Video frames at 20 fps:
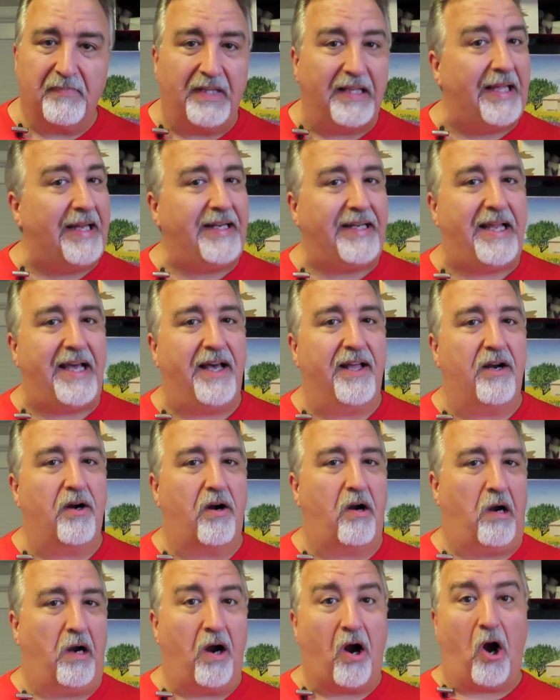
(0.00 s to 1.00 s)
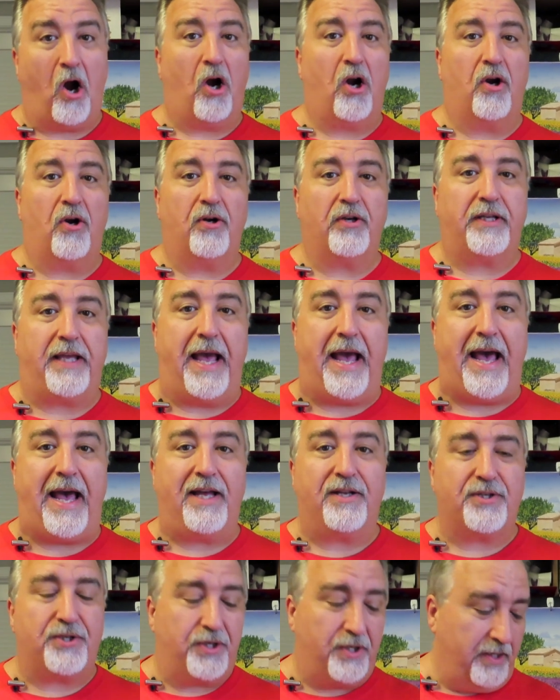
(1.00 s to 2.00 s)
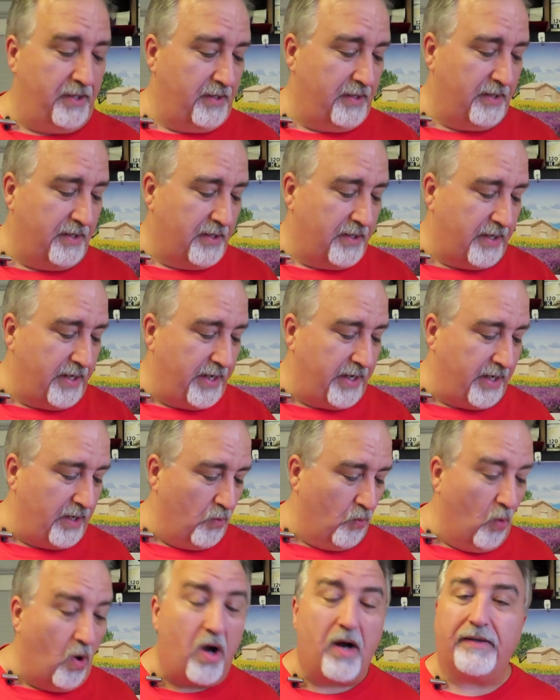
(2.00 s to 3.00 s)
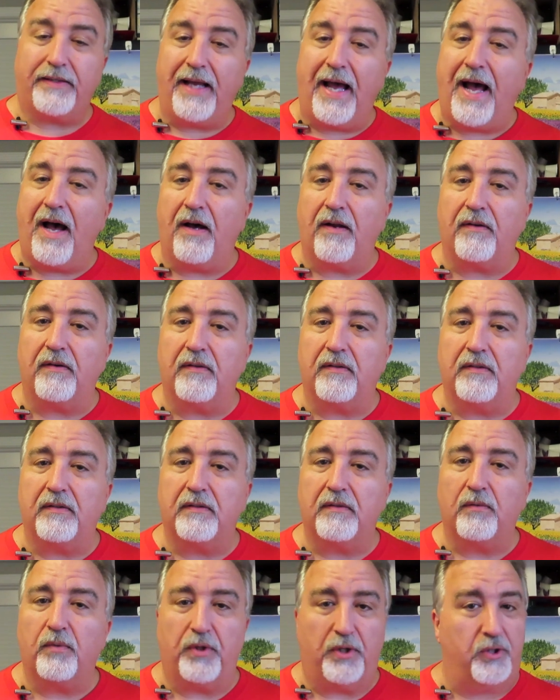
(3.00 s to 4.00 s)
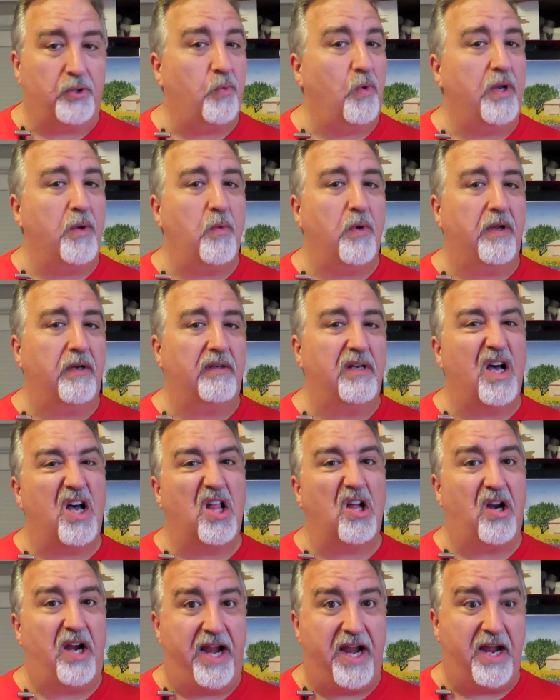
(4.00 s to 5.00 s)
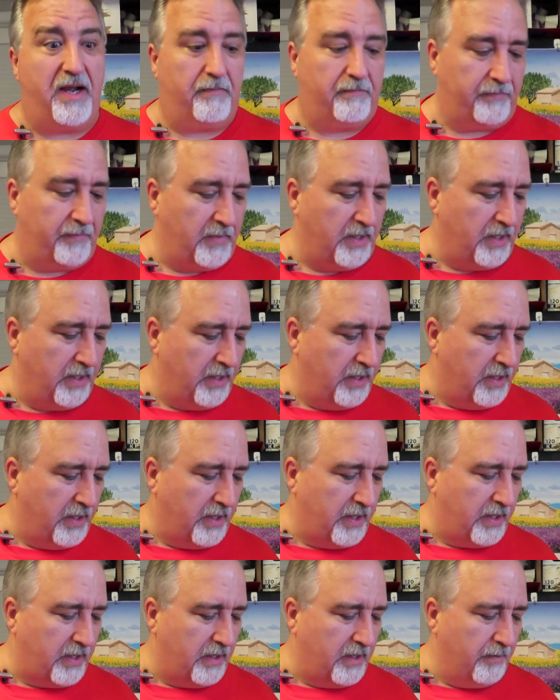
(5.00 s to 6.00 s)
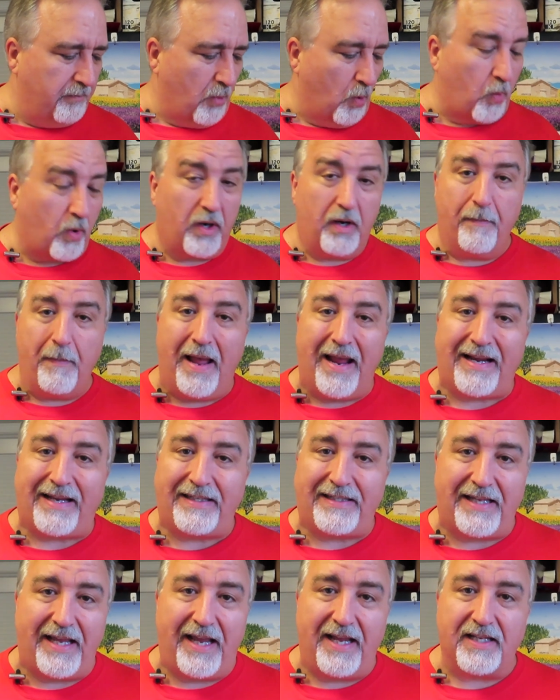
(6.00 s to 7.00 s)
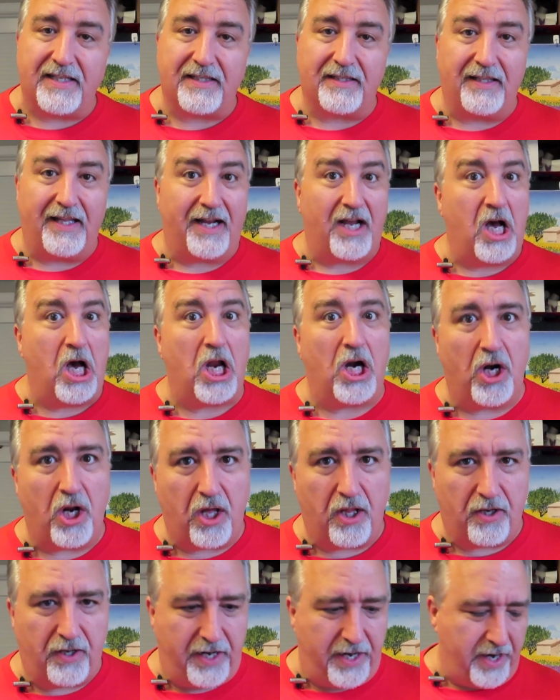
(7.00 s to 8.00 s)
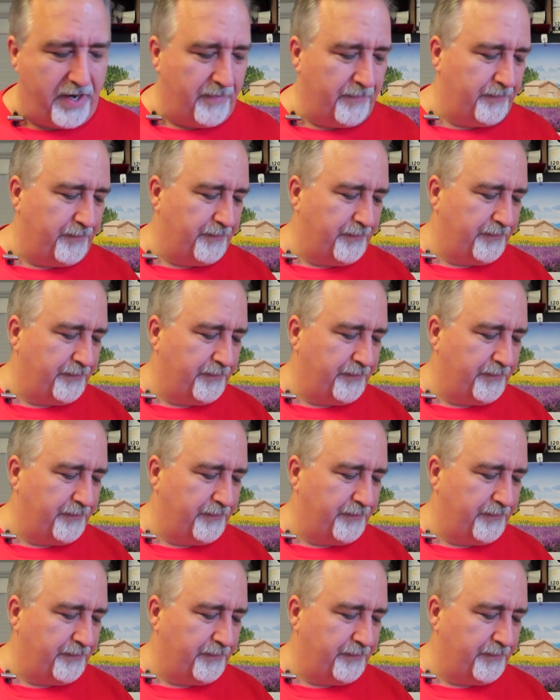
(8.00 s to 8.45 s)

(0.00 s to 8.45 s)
laid down our hard-earned cash, and walked out with a $21 ham. But we're going to make it taste like a $100 ham.